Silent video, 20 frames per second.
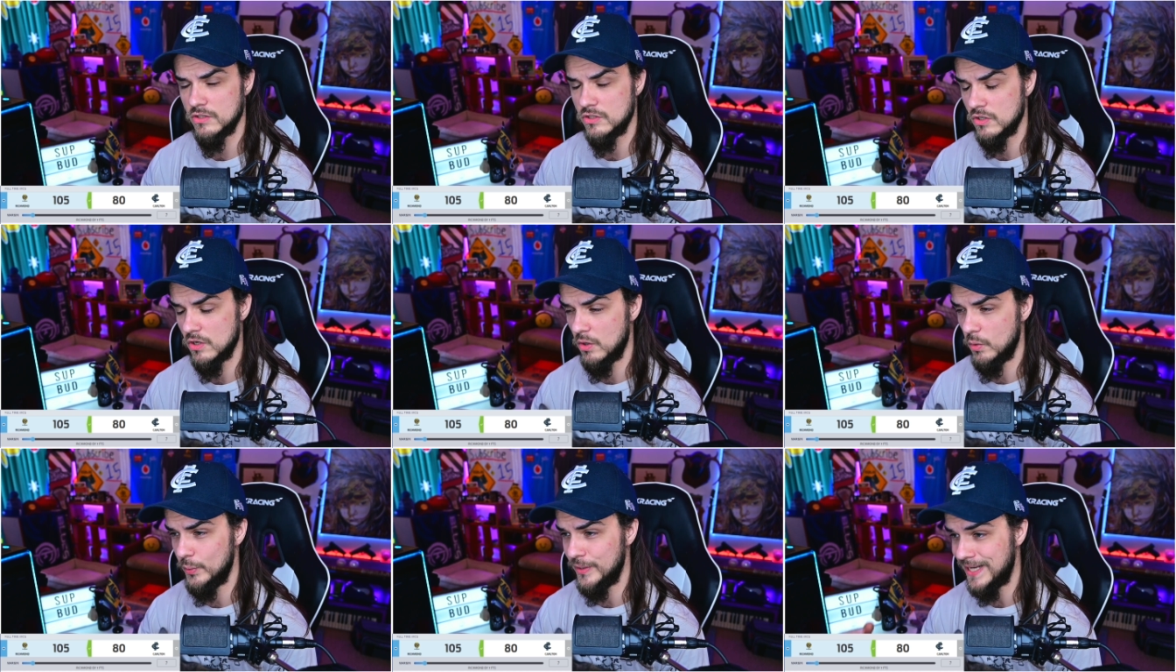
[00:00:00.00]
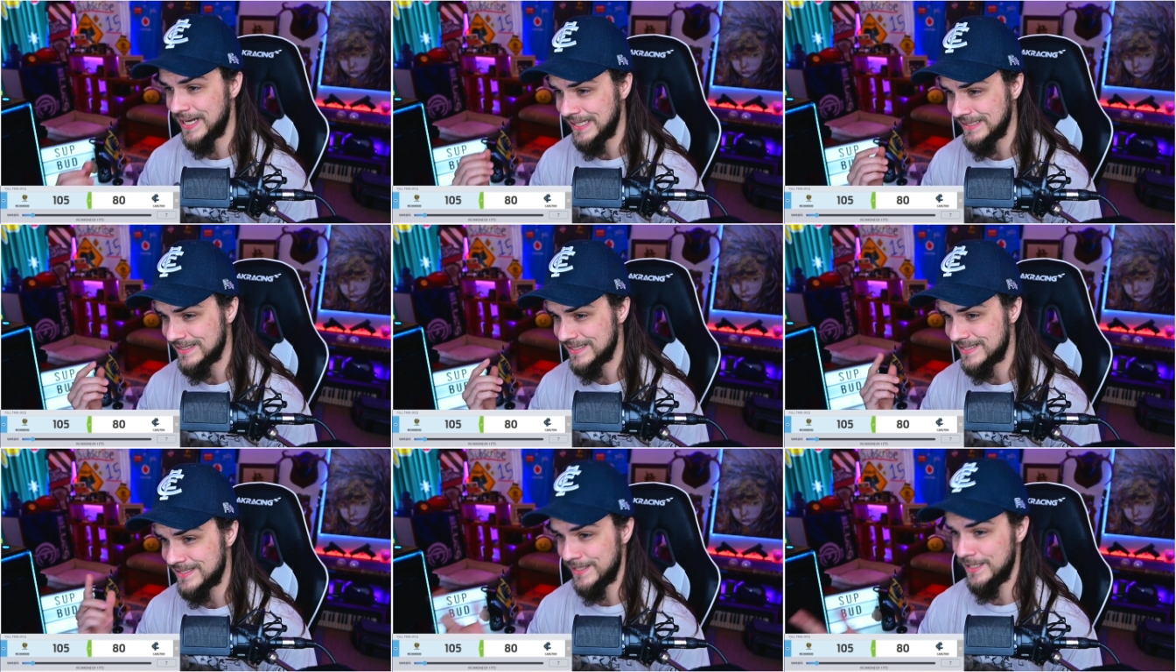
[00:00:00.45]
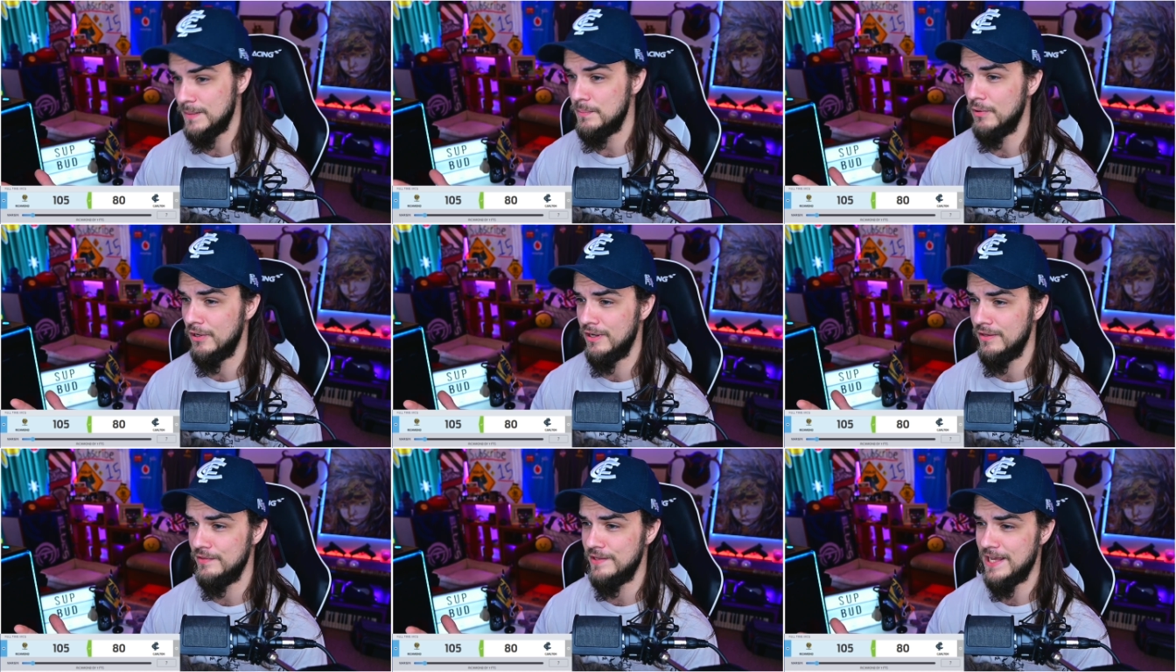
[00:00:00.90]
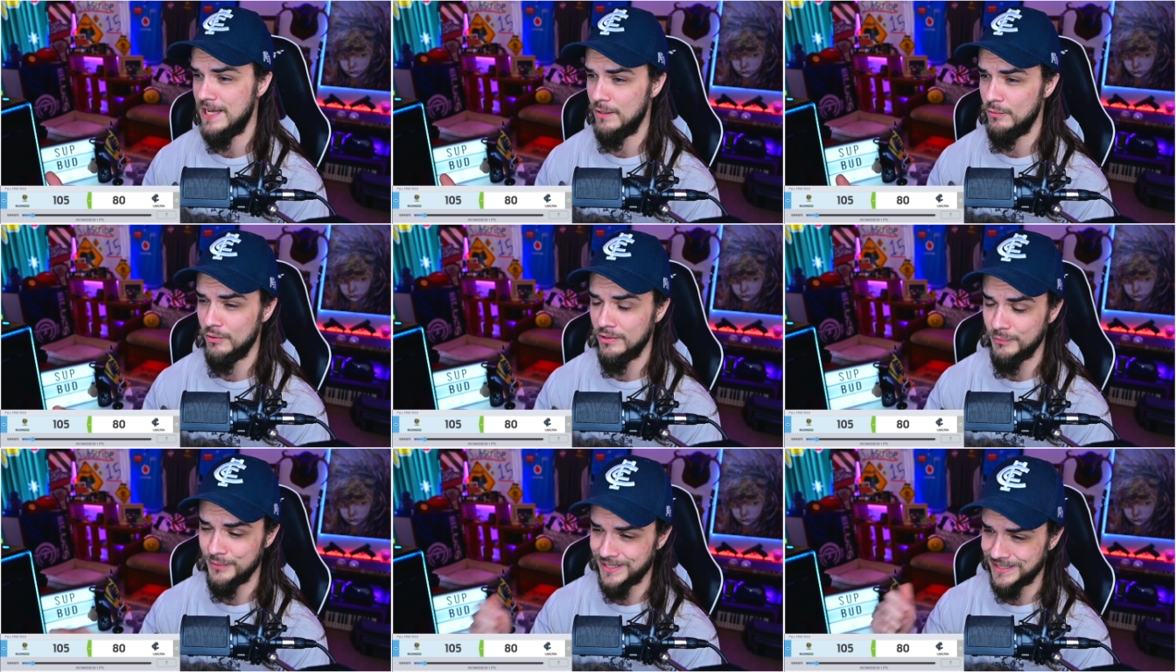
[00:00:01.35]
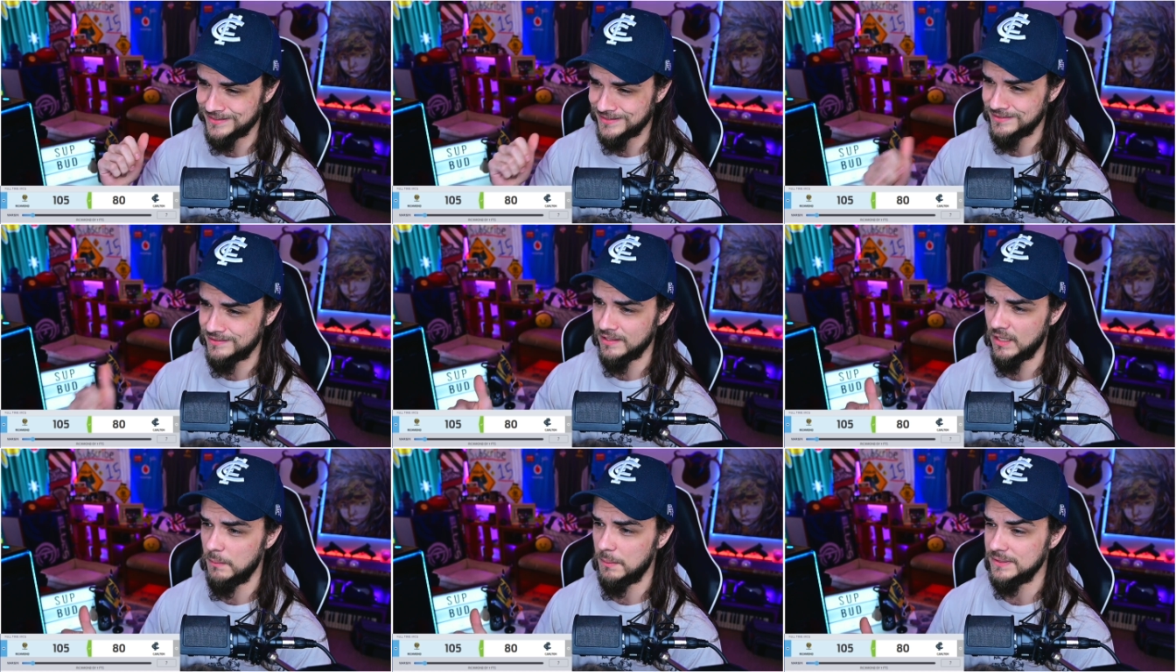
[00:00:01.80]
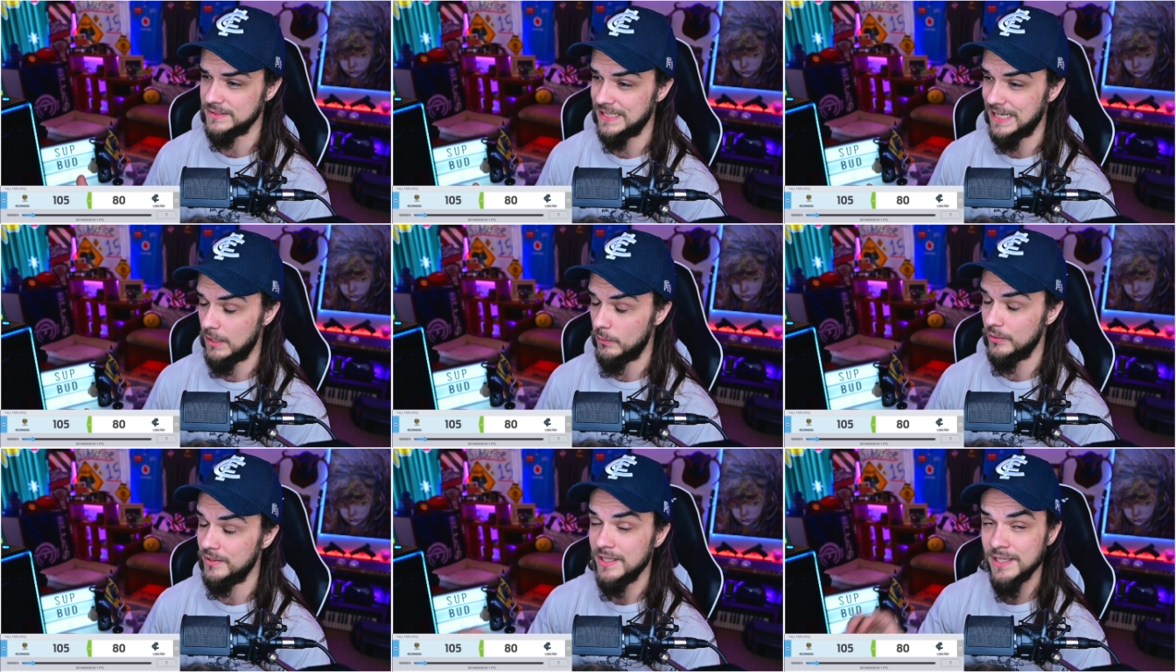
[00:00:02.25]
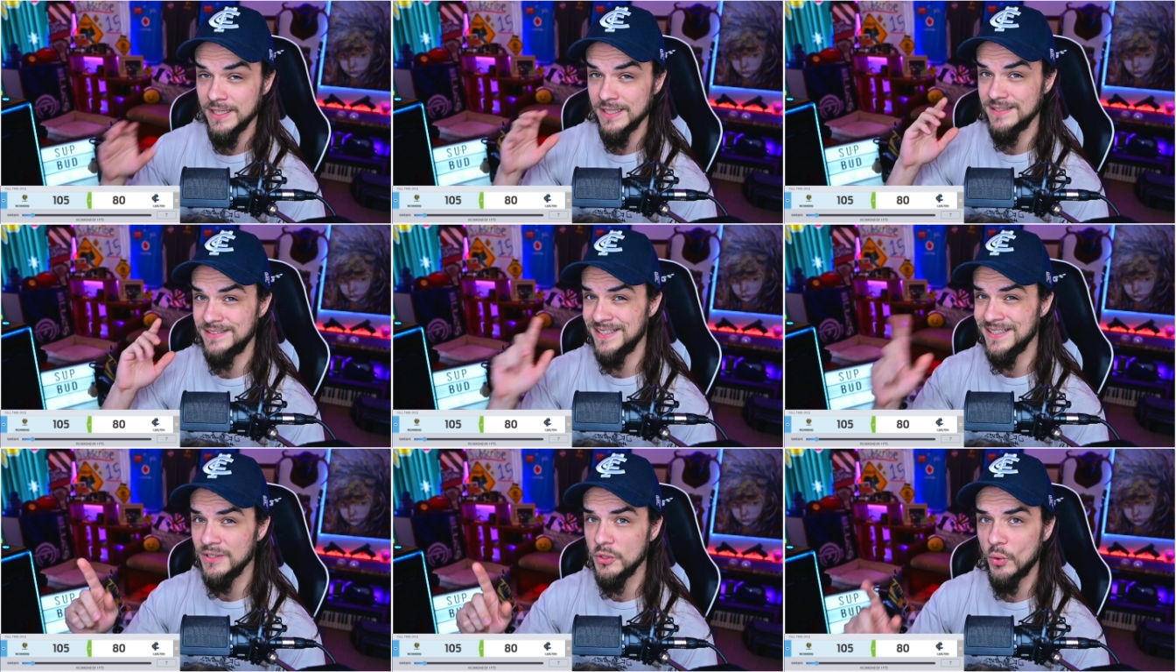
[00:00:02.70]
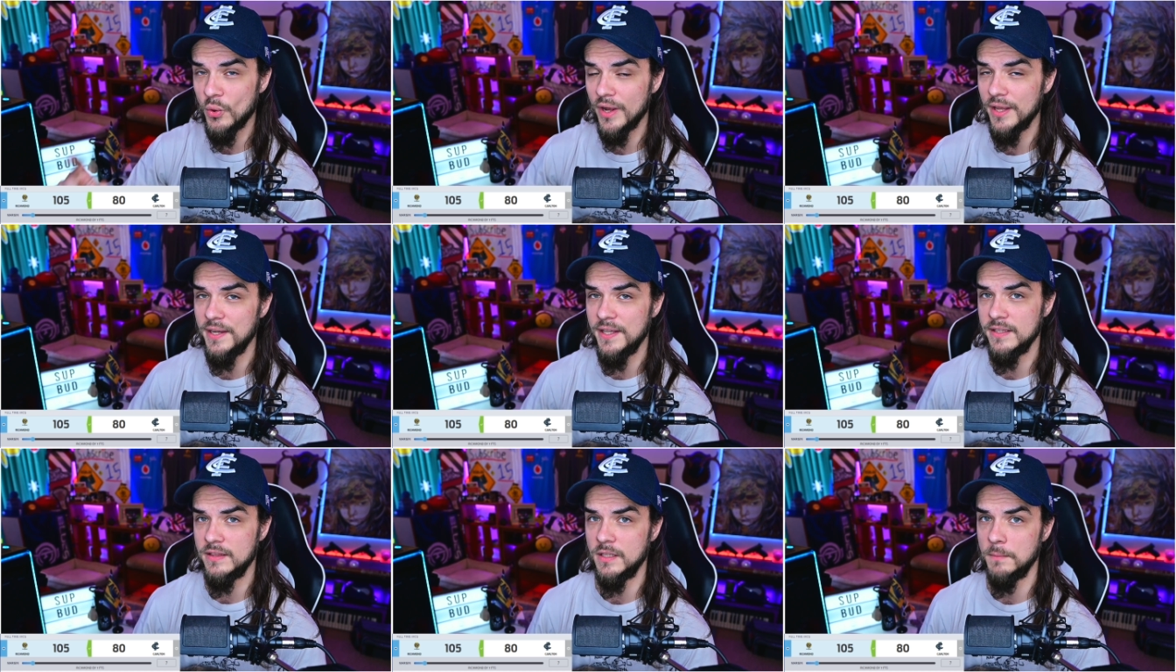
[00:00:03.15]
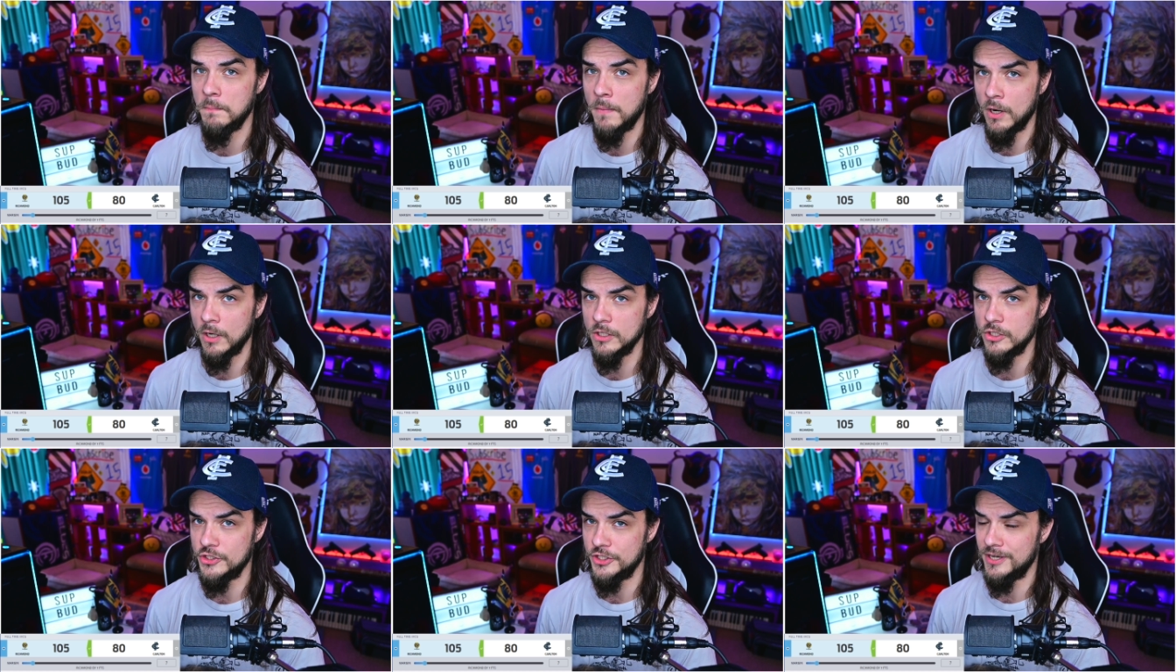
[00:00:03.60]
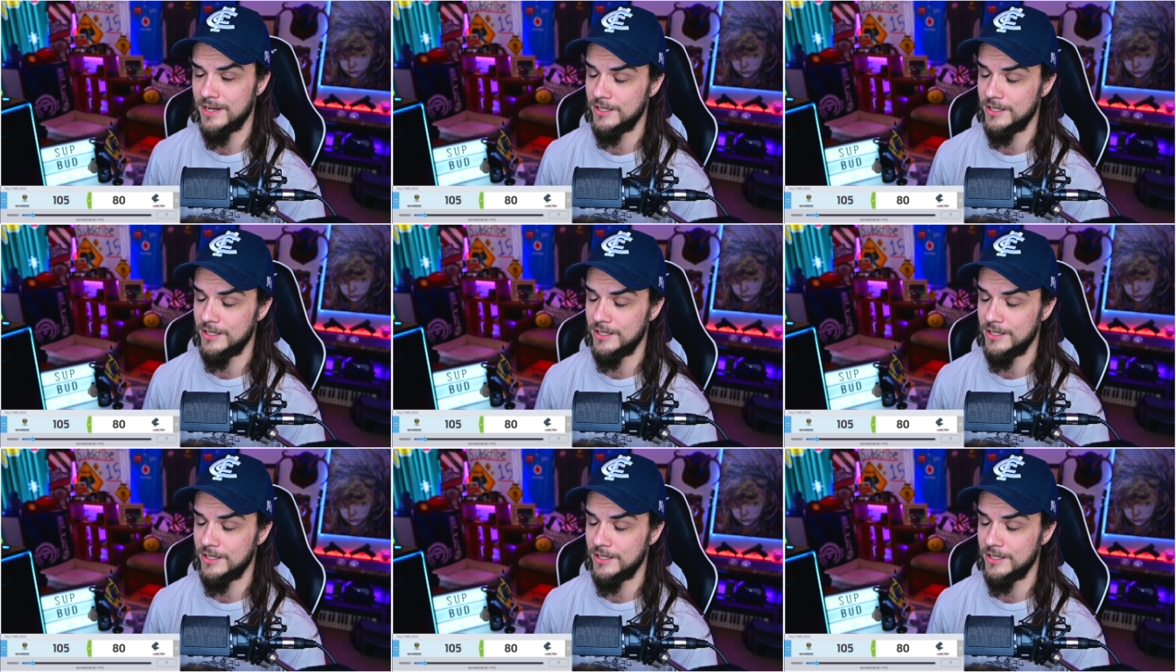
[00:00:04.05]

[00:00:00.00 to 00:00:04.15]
So we got the tip on that one. We got the dub on that one. Didn't quite hit the margin.